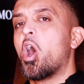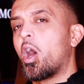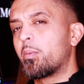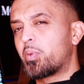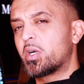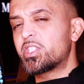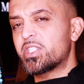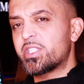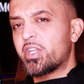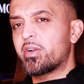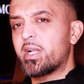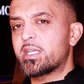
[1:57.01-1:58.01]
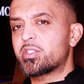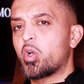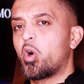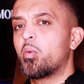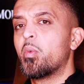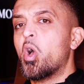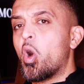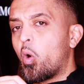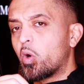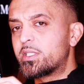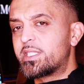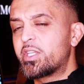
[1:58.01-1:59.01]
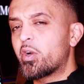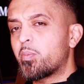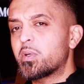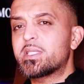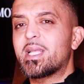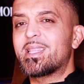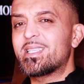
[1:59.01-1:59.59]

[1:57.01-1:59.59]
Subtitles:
on purchasing your next home or 0%